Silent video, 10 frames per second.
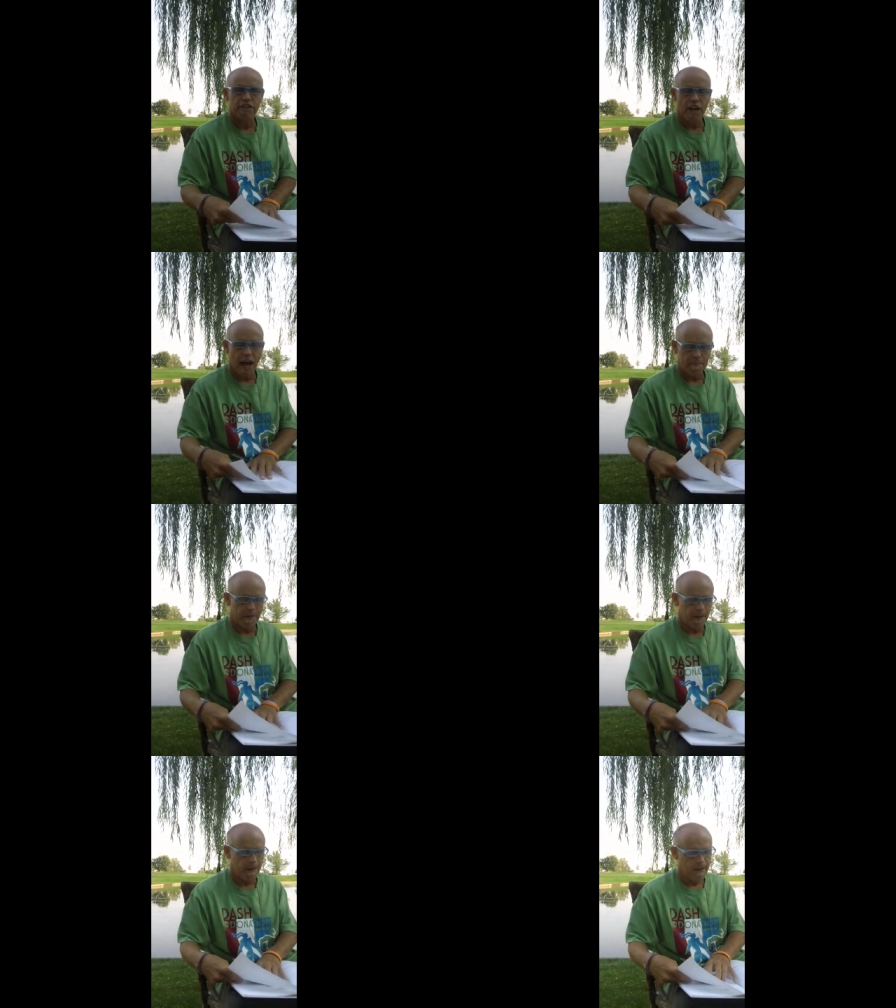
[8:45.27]

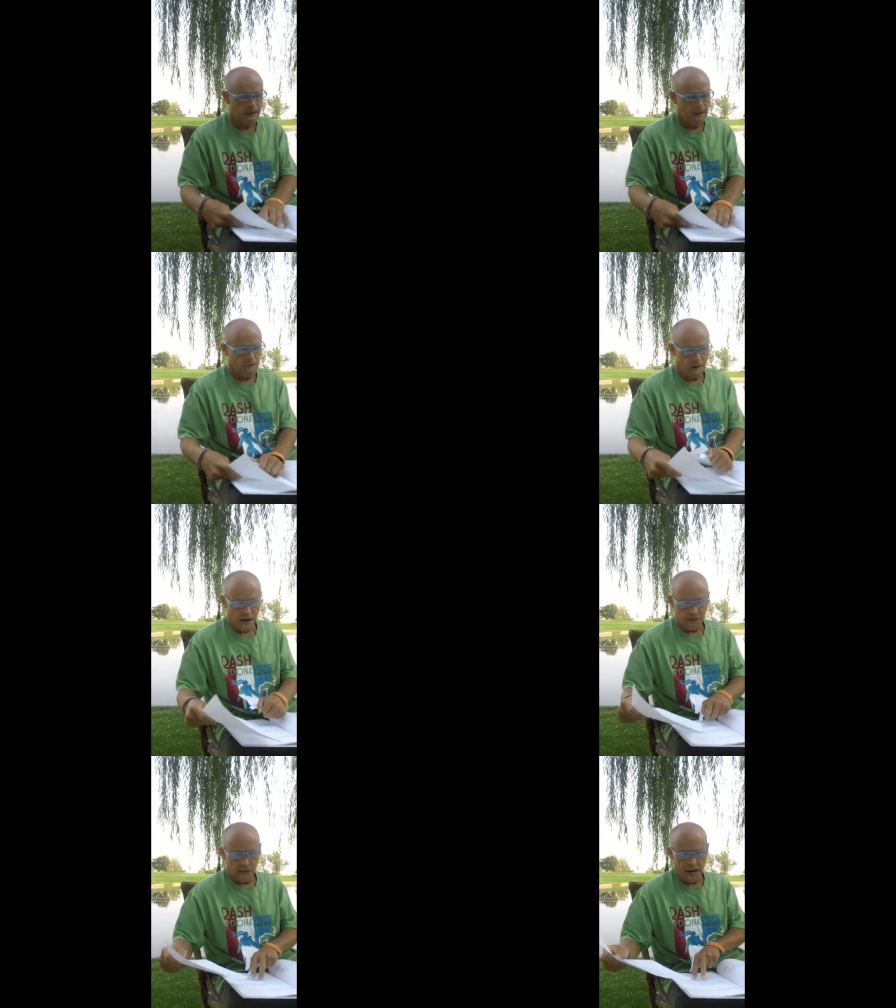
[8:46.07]
chapter, when
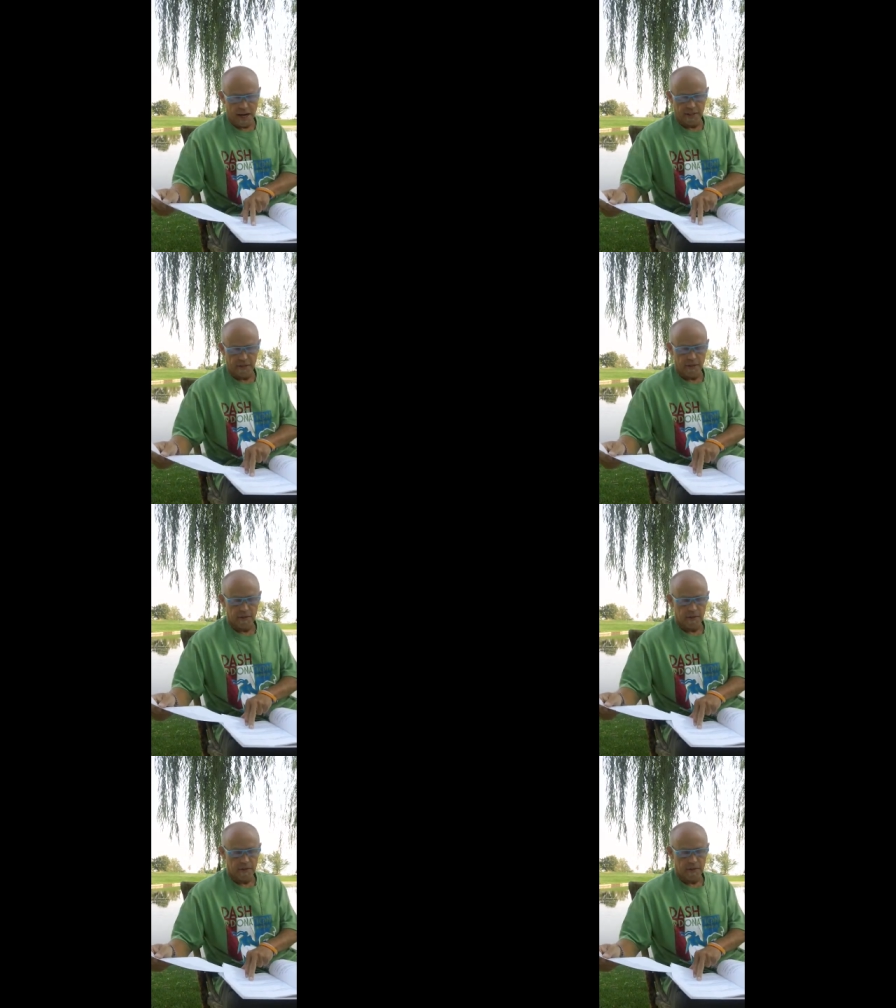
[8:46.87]
I was in high school,